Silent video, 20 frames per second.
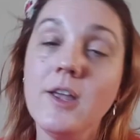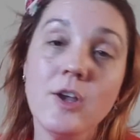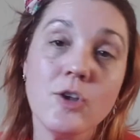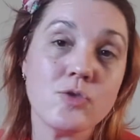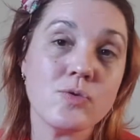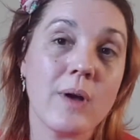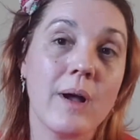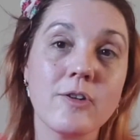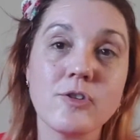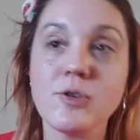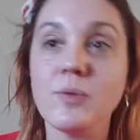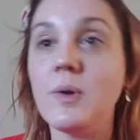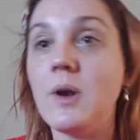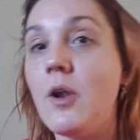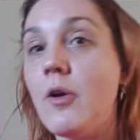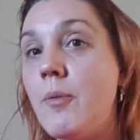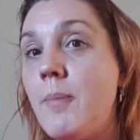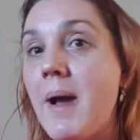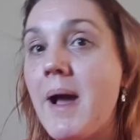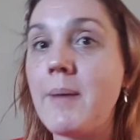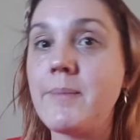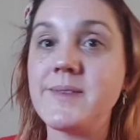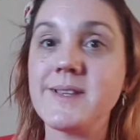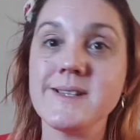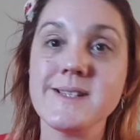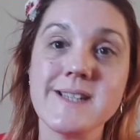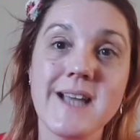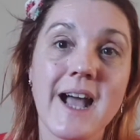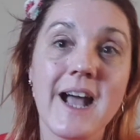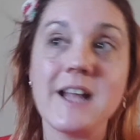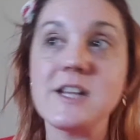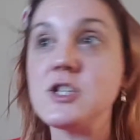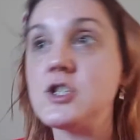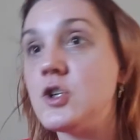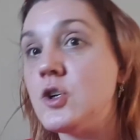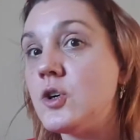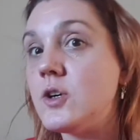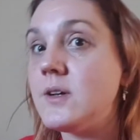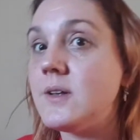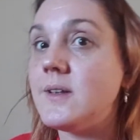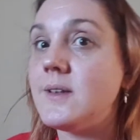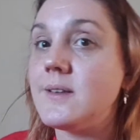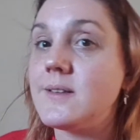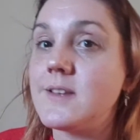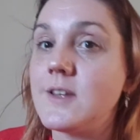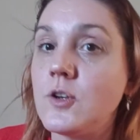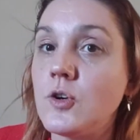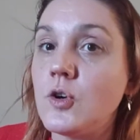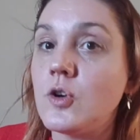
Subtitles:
So I'll do a lot of mums and dads, uncles,